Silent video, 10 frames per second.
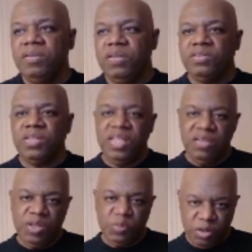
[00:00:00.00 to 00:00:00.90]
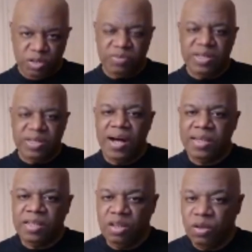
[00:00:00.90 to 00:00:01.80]
There's the living word of
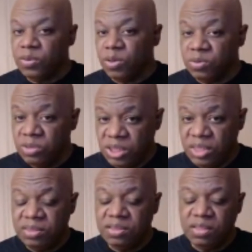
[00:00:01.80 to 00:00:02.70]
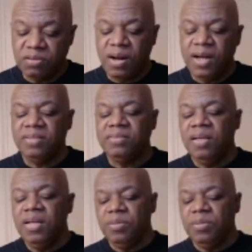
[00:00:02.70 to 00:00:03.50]
God, the Logos of Jesus the Christ.